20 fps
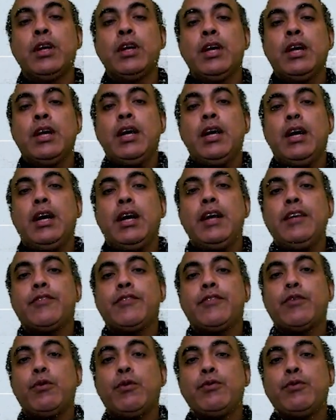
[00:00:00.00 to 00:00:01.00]
if
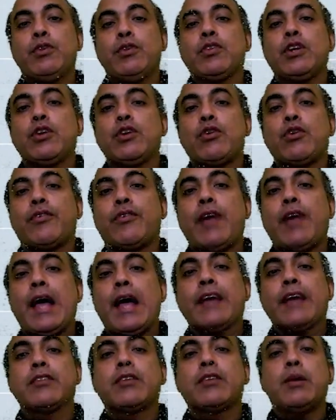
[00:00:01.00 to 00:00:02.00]
coefficient of x
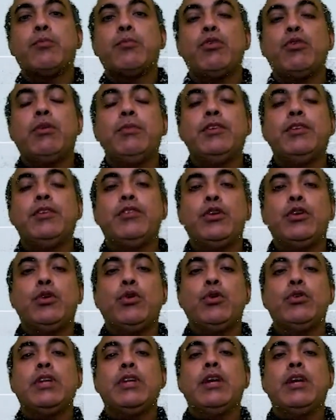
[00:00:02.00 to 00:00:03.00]
term will be 0,
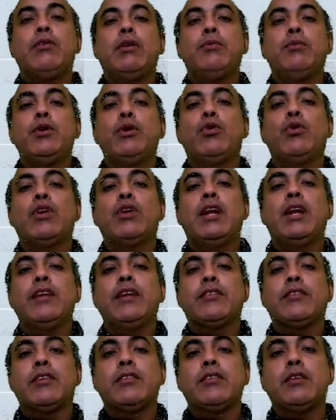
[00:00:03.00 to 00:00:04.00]
there will be no
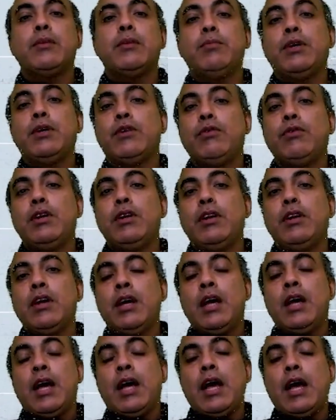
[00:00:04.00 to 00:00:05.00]
relationship between
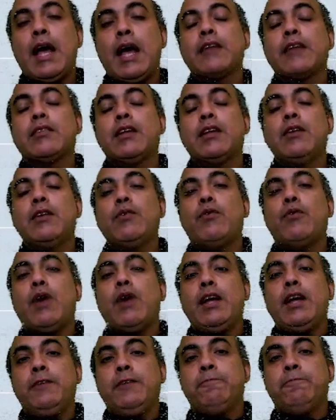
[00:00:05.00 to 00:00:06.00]
x and y.
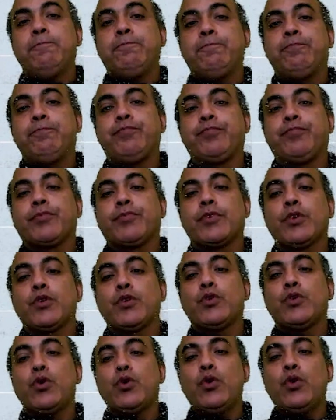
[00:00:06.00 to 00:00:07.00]

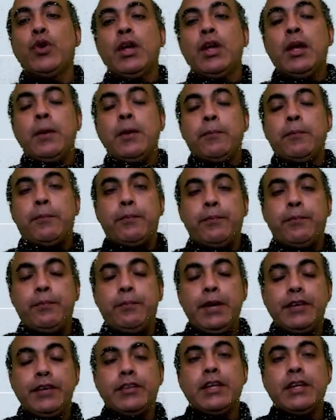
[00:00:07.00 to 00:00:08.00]
So
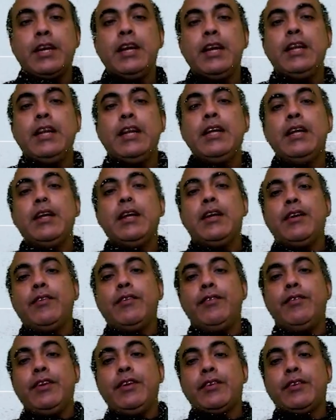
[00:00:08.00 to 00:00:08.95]
basically we